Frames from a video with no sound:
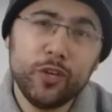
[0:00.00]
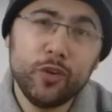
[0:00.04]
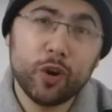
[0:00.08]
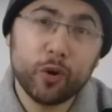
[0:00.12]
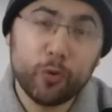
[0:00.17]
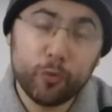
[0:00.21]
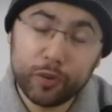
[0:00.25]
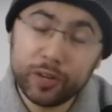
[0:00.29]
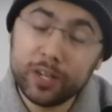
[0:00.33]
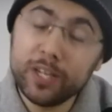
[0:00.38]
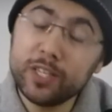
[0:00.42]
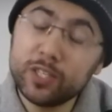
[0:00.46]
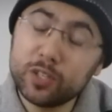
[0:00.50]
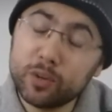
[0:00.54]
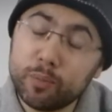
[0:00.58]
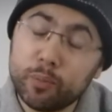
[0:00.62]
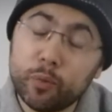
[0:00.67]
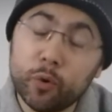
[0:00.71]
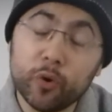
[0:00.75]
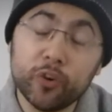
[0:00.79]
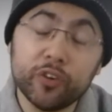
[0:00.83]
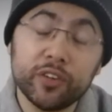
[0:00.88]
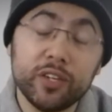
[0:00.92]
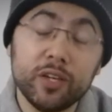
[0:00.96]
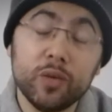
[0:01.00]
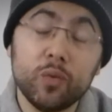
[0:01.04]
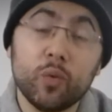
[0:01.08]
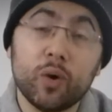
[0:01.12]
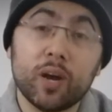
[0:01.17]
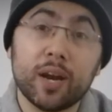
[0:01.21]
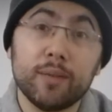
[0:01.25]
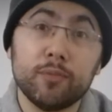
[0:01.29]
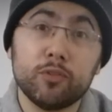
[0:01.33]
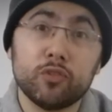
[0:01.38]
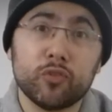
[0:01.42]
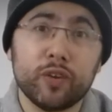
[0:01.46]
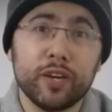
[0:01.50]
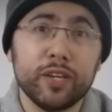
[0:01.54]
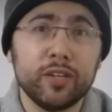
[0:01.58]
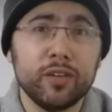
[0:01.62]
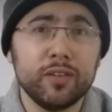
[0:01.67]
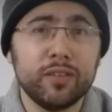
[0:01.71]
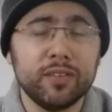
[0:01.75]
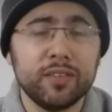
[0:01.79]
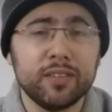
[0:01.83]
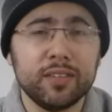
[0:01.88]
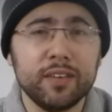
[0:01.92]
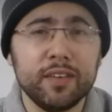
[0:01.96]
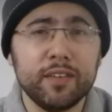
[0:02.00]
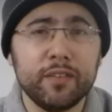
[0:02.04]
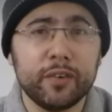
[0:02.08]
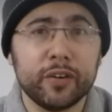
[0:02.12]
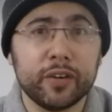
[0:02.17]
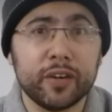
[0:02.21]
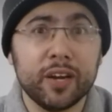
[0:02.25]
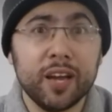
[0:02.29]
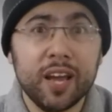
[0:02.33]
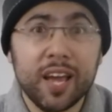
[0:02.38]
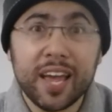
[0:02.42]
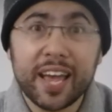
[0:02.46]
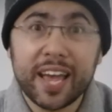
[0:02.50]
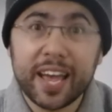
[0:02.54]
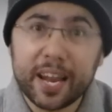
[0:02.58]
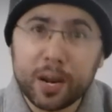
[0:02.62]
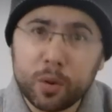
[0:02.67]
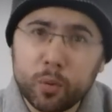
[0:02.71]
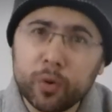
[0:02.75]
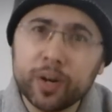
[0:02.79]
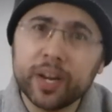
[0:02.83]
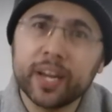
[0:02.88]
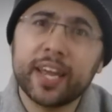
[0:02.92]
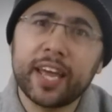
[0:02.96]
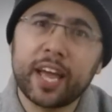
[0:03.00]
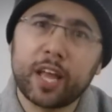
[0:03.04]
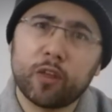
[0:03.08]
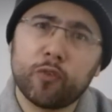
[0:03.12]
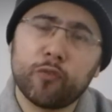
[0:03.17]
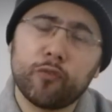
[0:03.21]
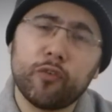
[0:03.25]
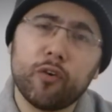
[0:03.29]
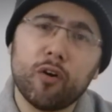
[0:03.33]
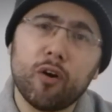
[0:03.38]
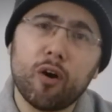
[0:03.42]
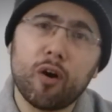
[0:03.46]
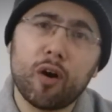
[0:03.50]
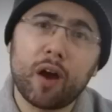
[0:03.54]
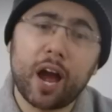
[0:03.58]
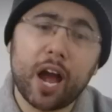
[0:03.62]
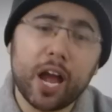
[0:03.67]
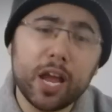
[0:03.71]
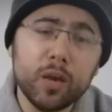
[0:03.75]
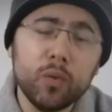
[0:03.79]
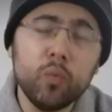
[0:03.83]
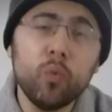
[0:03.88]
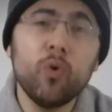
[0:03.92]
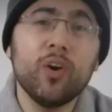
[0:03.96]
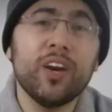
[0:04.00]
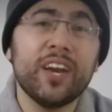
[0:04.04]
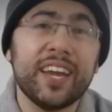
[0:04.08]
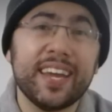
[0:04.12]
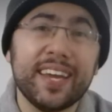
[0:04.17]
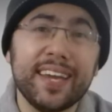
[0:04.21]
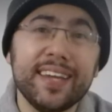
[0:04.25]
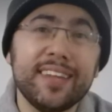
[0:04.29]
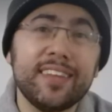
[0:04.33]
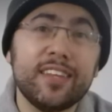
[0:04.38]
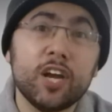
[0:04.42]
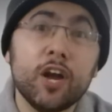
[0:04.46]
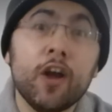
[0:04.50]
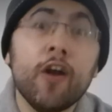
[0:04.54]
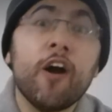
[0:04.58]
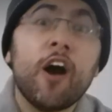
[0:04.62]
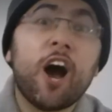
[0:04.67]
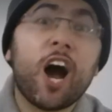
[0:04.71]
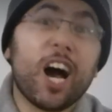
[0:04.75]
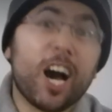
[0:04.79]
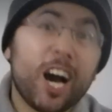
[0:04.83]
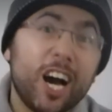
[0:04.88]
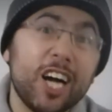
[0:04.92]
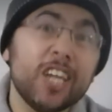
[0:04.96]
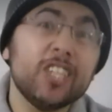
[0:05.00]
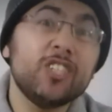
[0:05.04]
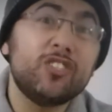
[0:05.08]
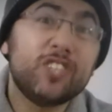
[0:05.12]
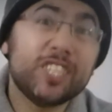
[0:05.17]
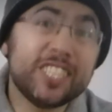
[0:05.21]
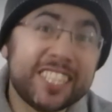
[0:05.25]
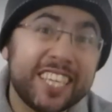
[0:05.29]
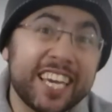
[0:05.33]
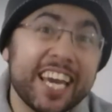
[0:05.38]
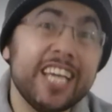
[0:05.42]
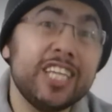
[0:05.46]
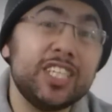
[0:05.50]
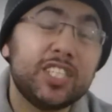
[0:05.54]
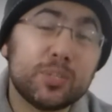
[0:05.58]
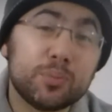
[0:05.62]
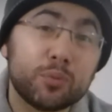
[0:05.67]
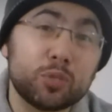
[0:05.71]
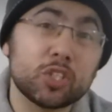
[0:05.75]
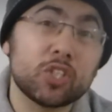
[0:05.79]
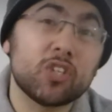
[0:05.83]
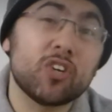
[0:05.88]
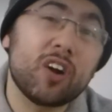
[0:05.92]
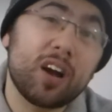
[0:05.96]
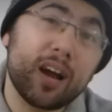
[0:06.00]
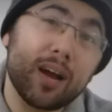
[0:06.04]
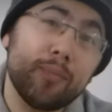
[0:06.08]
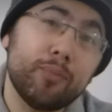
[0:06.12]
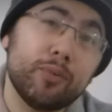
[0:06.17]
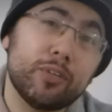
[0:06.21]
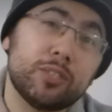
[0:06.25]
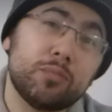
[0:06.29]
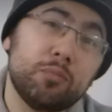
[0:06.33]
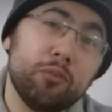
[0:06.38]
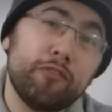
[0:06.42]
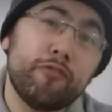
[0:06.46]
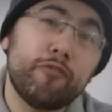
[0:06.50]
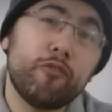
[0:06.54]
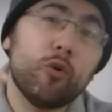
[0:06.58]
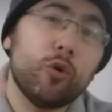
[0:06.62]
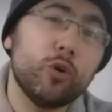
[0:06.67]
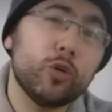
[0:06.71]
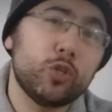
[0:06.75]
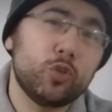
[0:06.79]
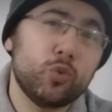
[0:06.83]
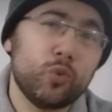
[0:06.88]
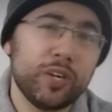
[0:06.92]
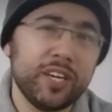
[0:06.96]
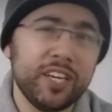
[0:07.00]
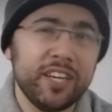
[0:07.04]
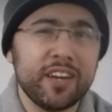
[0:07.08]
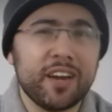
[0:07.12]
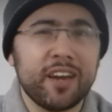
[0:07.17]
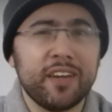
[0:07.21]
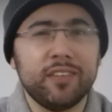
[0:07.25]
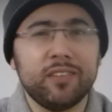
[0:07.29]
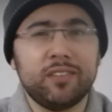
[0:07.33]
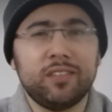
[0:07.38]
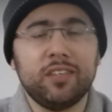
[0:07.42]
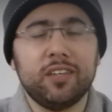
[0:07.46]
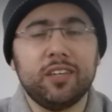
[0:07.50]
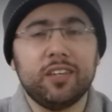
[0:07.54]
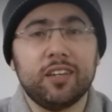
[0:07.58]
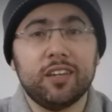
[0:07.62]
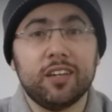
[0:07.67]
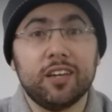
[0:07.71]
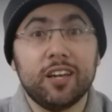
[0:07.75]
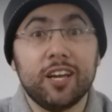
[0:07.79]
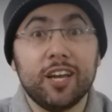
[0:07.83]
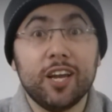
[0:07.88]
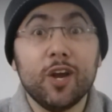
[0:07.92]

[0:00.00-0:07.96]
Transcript: You're really supporting what I'm trying to deliver, and I want to get far. I want to hit one hundred K subscribers before twenty nineteen.